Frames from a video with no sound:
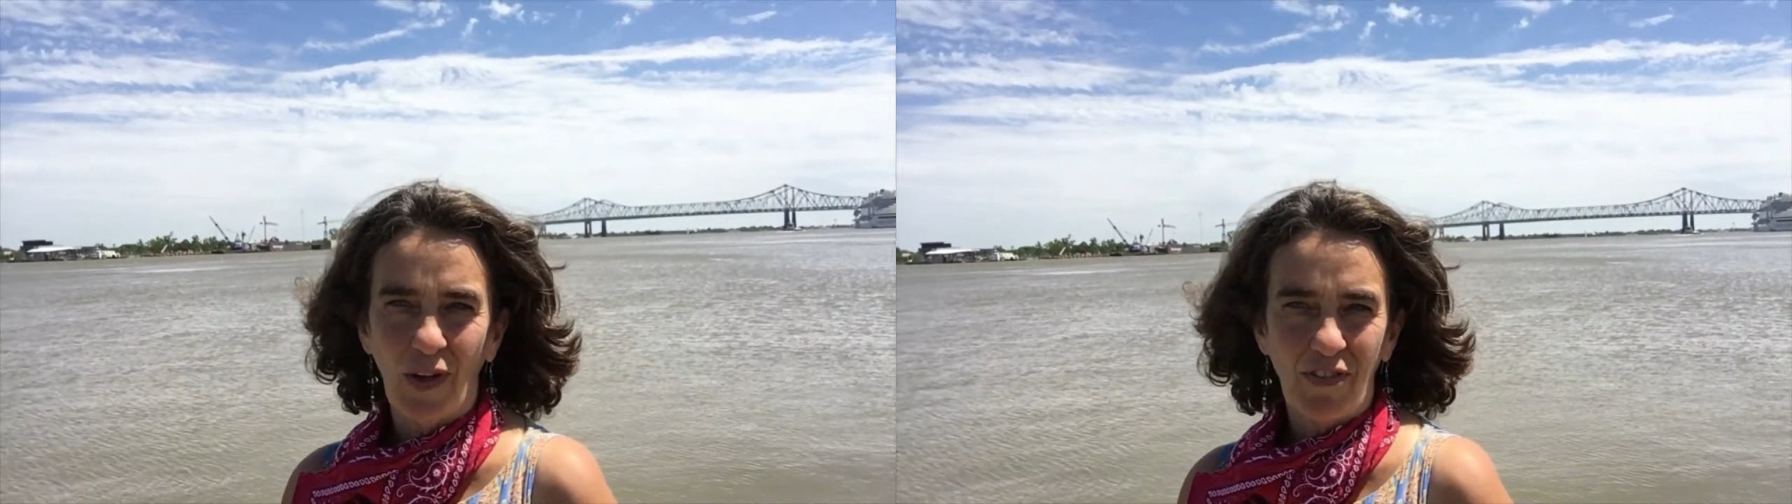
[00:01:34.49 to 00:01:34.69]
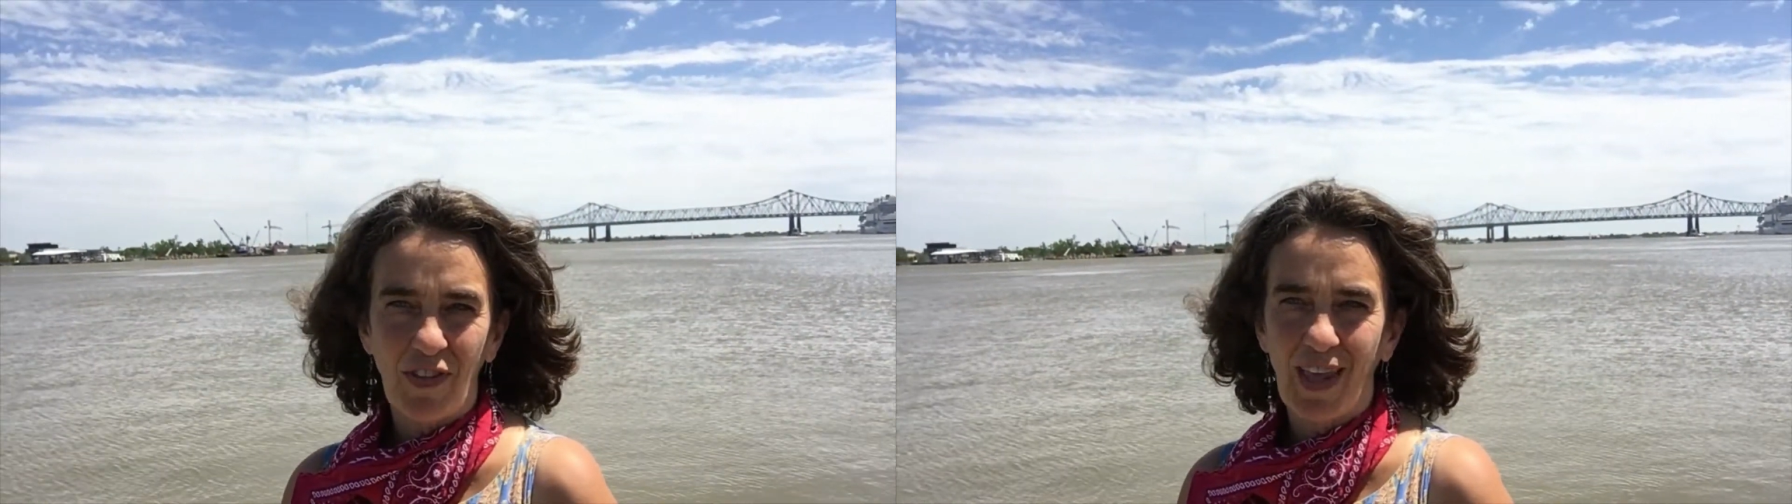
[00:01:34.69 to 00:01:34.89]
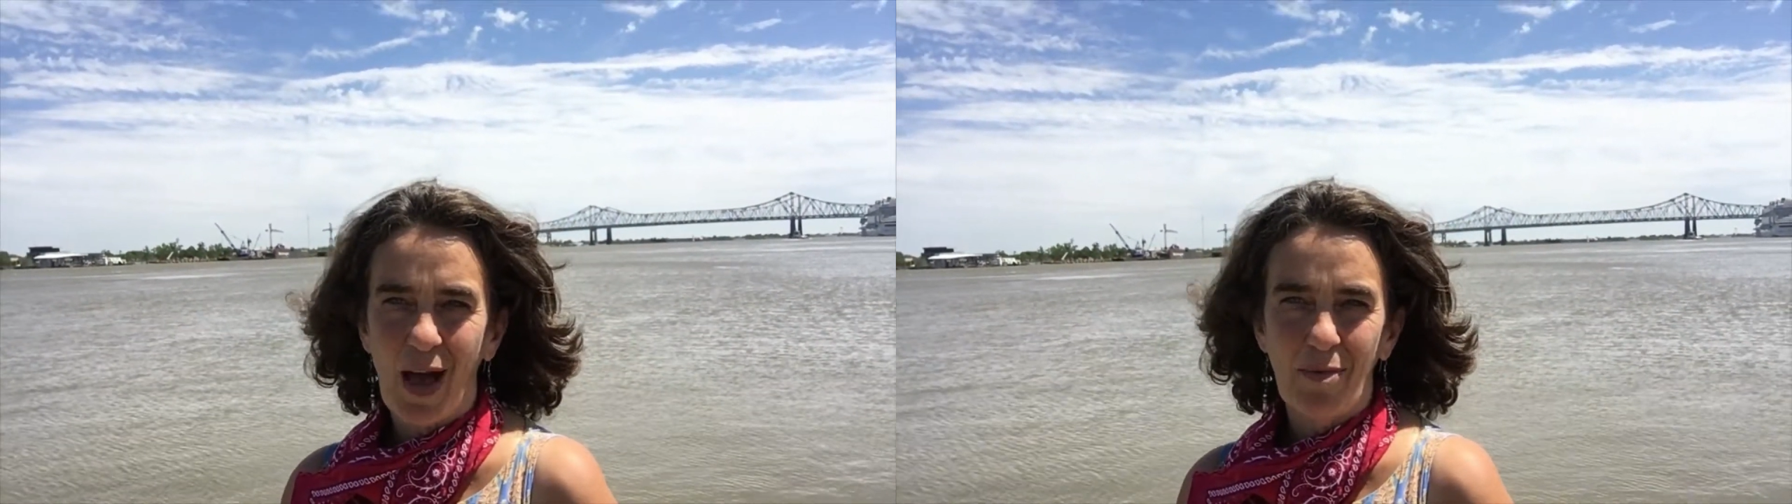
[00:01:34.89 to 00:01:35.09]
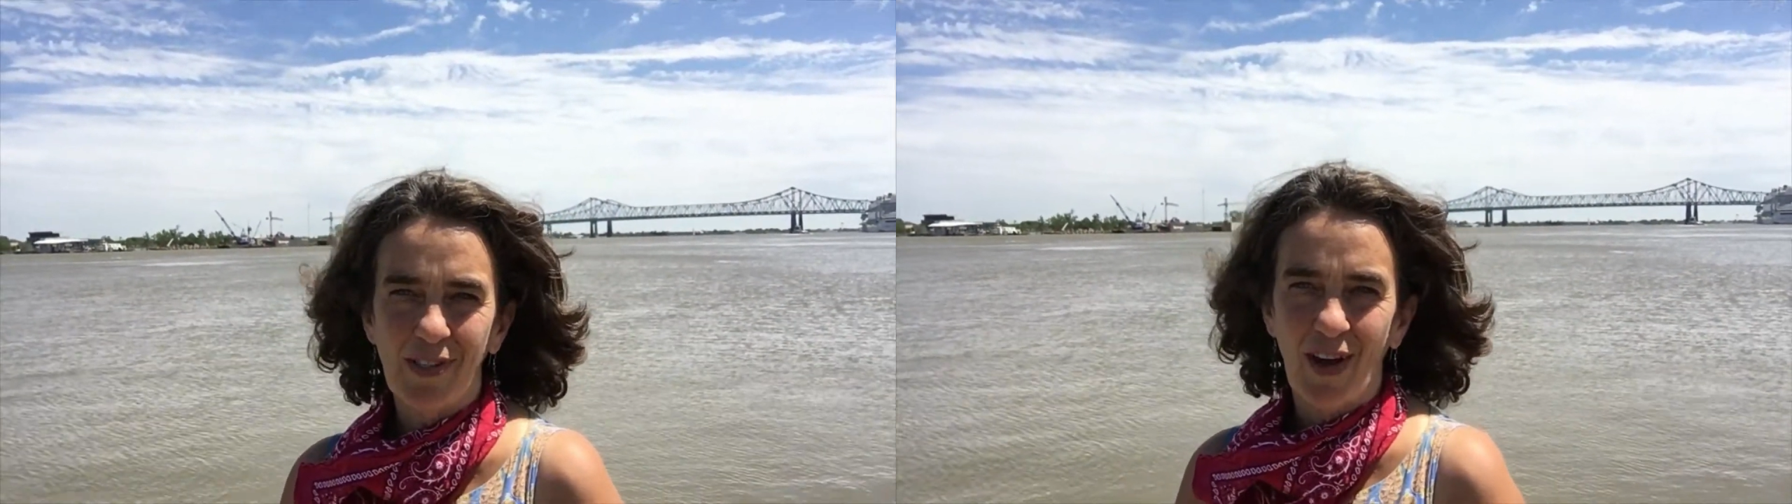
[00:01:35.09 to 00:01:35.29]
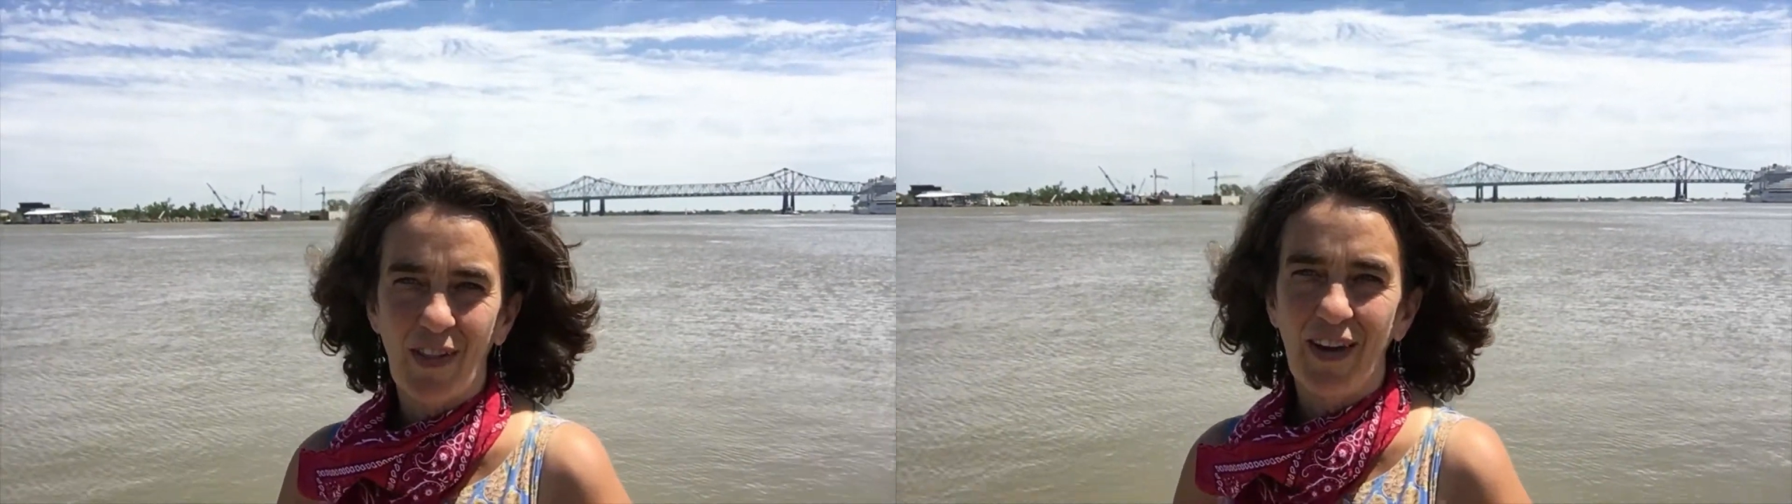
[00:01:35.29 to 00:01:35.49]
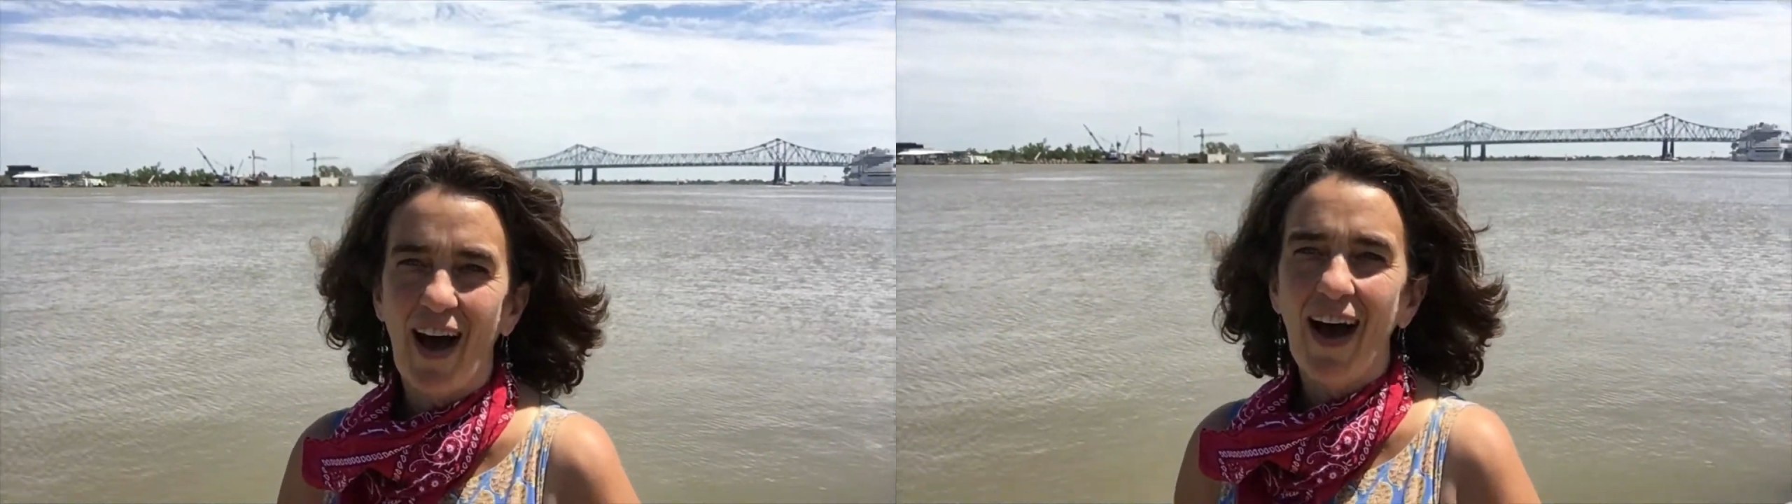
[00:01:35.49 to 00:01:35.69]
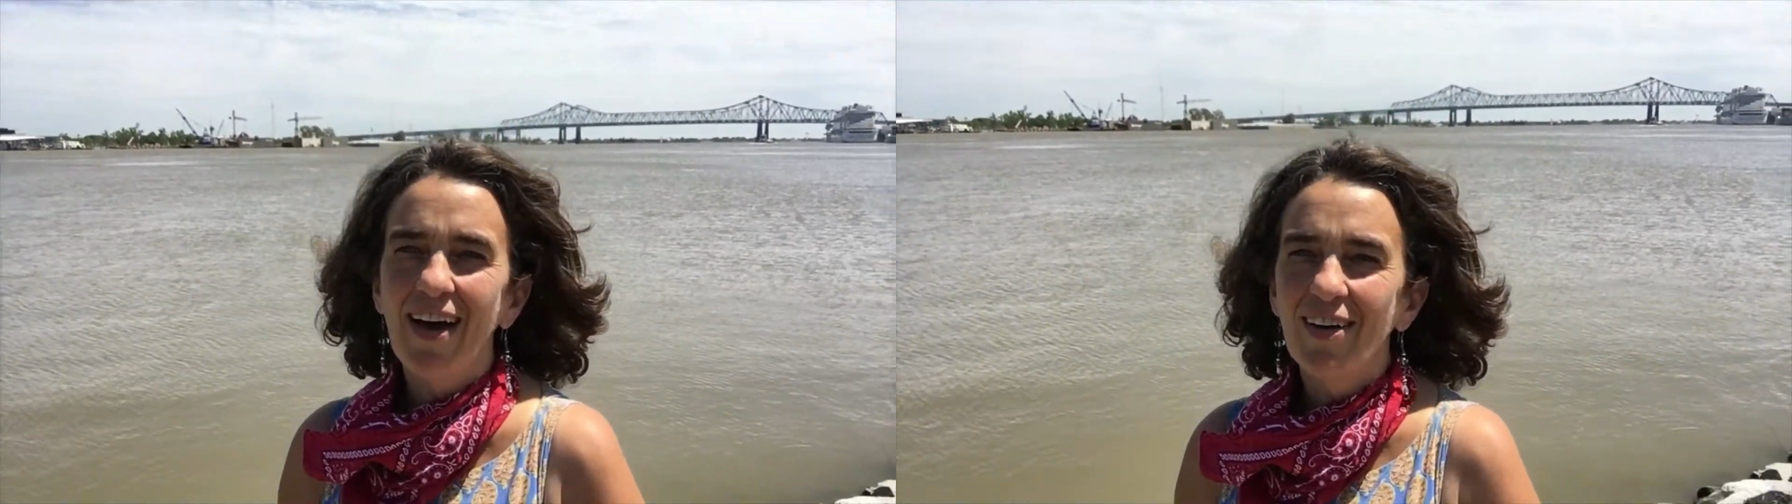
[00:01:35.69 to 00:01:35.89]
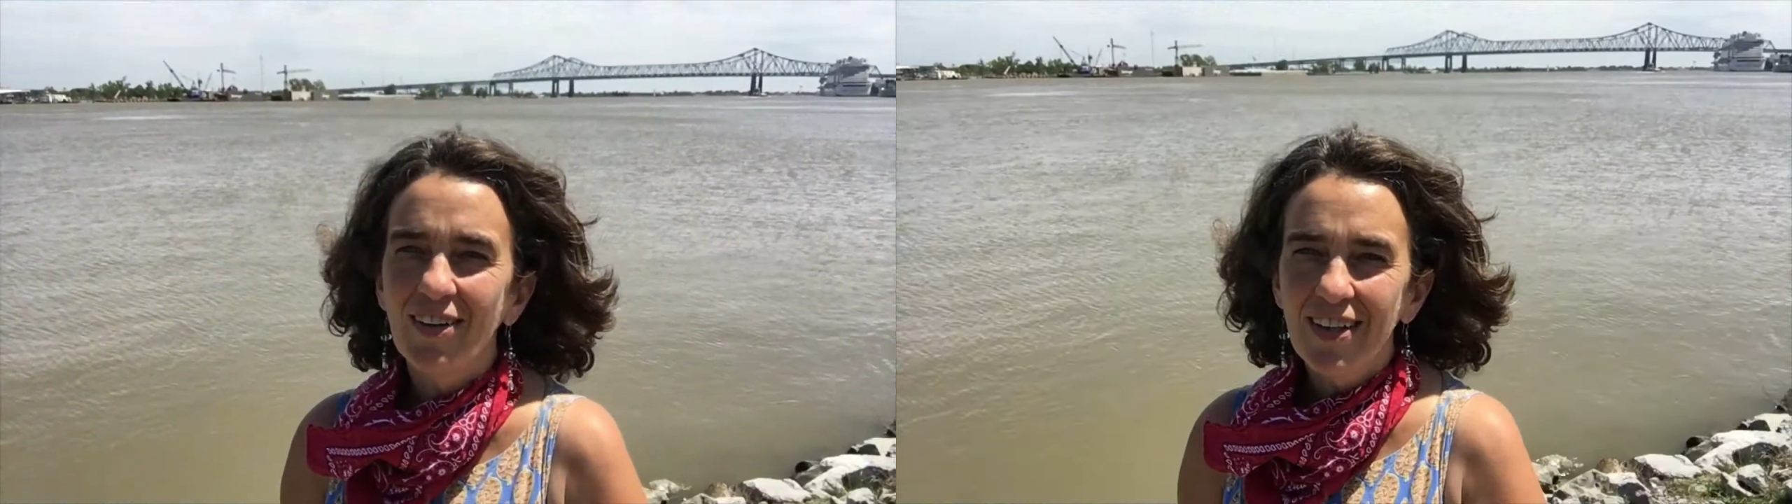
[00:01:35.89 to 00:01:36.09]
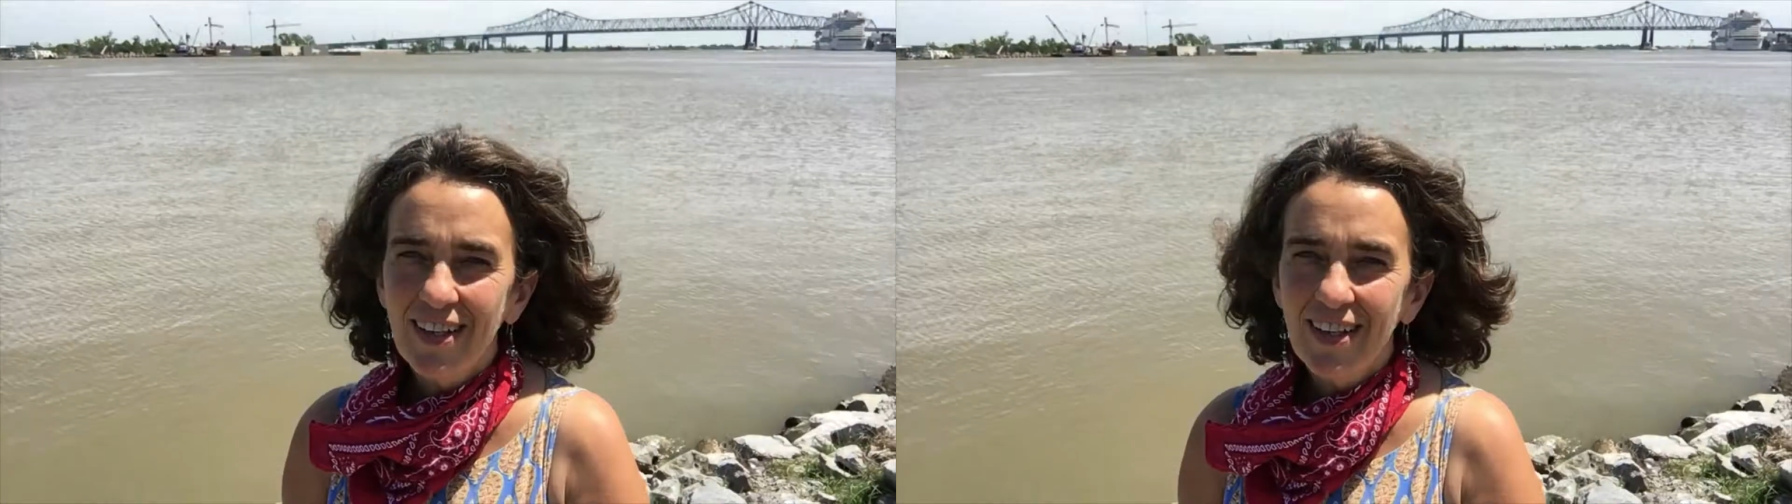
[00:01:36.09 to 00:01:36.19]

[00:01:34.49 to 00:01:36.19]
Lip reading: after the Amazon and the Nile.